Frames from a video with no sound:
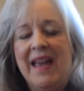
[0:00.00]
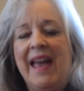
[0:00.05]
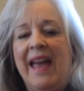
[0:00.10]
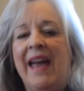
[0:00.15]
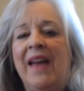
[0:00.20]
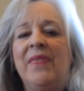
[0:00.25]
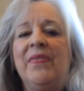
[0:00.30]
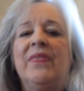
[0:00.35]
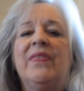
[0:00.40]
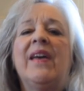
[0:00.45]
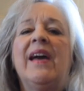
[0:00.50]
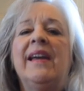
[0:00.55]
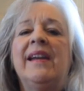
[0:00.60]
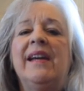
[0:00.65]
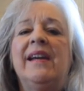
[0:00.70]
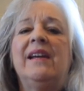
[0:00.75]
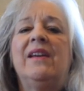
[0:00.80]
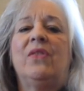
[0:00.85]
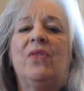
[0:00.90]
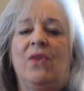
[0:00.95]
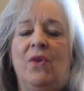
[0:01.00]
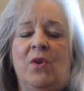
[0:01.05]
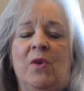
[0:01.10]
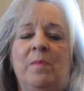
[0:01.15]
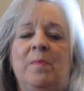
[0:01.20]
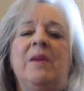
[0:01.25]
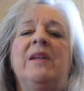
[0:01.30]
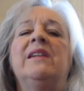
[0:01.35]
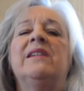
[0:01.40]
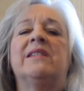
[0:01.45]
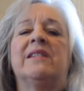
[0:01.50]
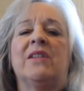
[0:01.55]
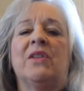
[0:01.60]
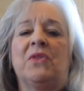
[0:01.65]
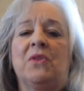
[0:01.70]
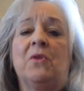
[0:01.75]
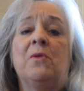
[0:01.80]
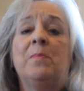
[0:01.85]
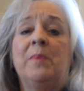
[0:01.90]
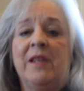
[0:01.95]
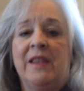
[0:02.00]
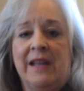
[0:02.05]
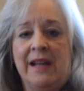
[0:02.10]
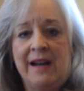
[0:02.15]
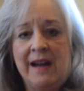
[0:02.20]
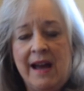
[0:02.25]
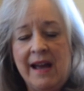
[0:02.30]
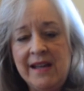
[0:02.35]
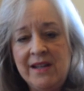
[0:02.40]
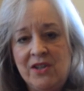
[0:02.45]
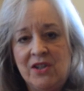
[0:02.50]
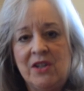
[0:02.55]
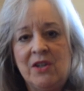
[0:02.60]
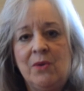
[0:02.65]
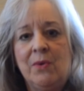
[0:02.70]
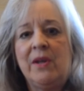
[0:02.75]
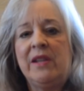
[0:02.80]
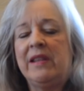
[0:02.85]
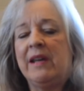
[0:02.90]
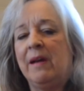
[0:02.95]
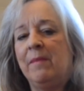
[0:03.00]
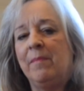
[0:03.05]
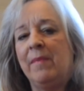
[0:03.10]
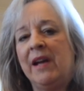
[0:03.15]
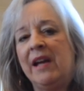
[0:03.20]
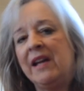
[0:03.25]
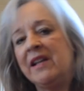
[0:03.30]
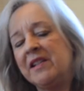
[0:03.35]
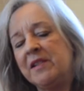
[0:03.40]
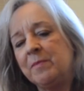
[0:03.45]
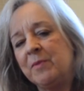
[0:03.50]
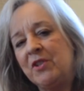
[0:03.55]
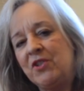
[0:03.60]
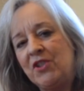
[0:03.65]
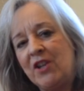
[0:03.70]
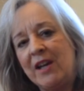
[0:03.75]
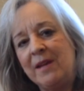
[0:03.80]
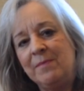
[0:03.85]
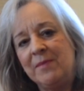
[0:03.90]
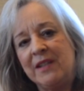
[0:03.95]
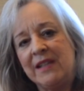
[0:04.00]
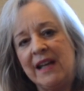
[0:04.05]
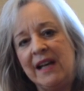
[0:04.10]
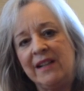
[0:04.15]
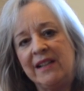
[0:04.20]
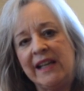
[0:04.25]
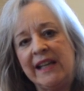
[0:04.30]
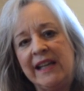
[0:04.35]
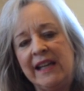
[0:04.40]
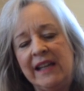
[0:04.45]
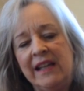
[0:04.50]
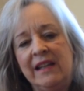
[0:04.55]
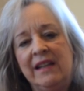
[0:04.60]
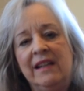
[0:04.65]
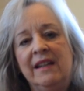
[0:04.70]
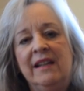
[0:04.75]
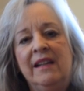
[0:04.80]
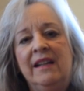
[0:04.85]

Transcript: Anesthetic therapy is the therapy that I do and that my husband James Elliott